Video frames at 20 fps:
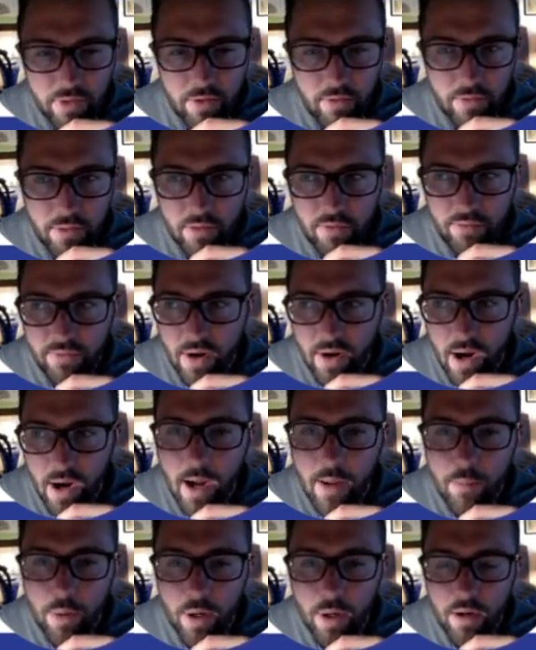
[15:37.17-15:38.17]
the
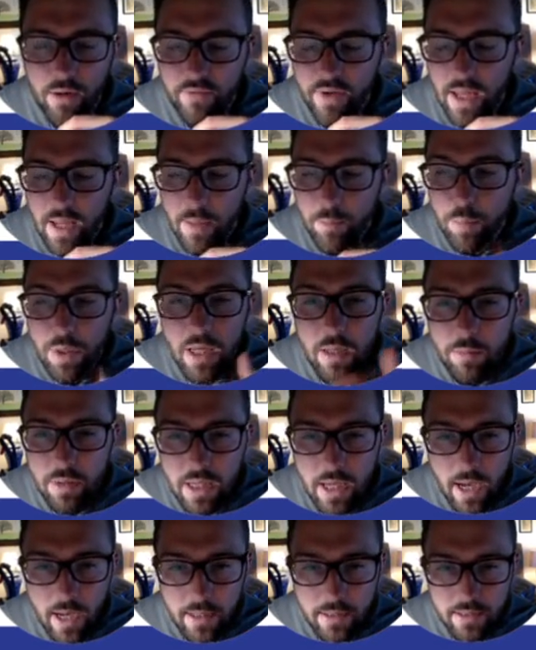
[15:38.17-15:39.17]
vibe of a
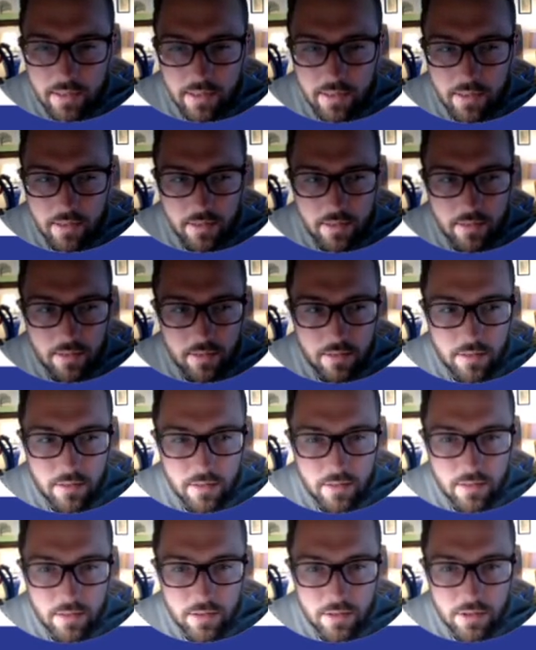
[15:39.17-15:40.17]
PBS
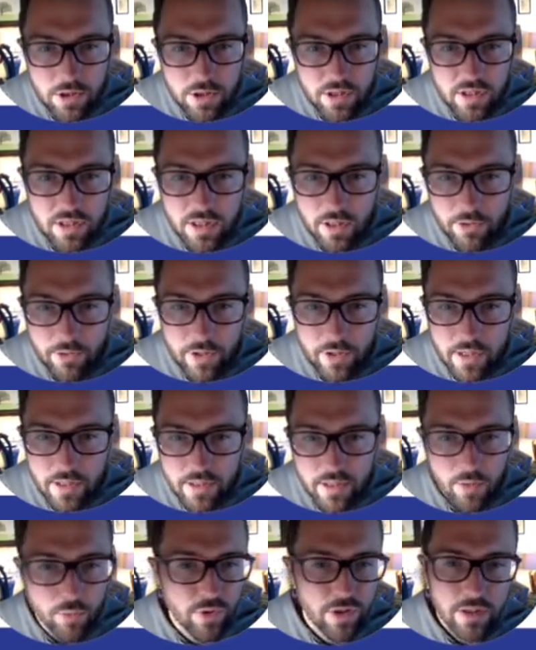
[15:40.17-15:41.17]
series.
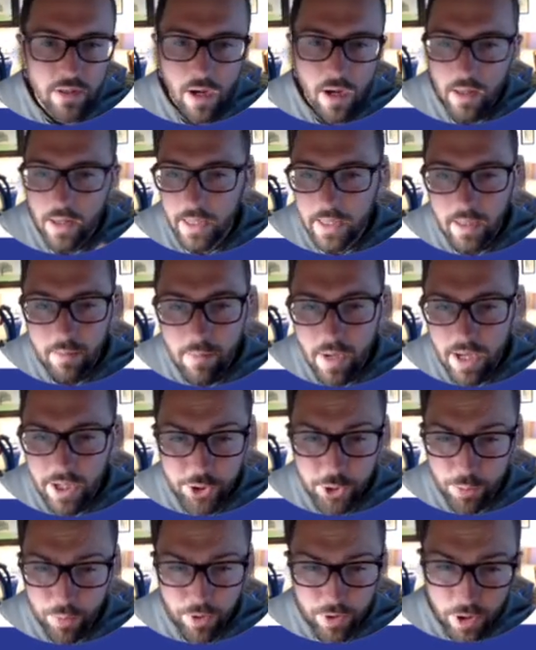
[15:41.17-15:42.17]
It was not like a
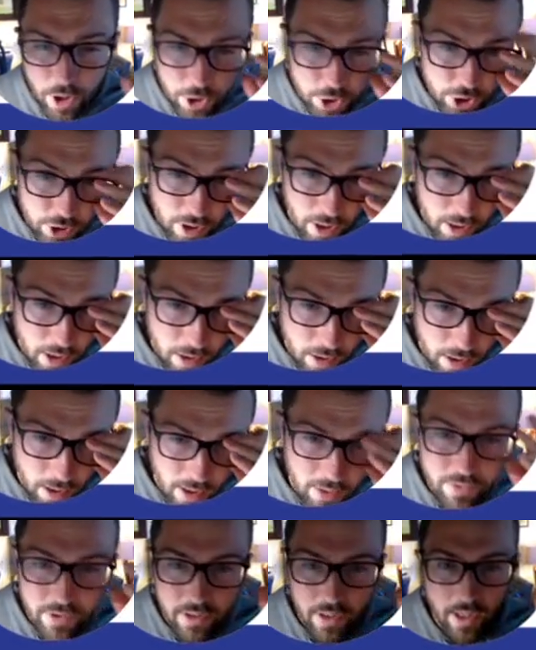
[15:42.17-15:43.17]
major production, anything. It
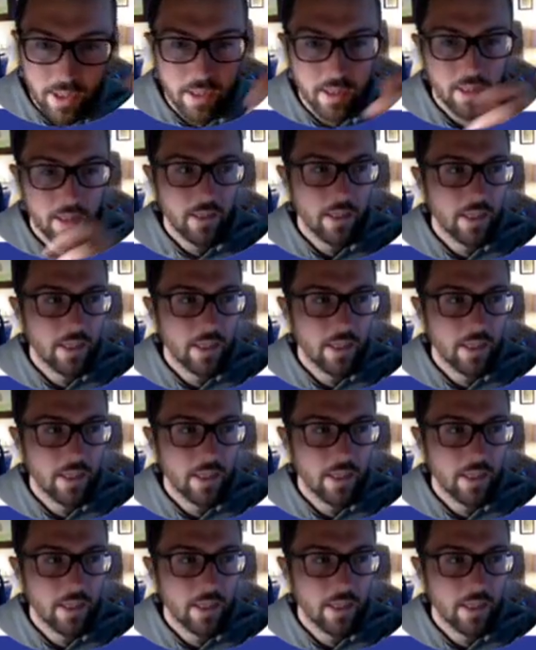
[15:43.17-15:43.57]
was like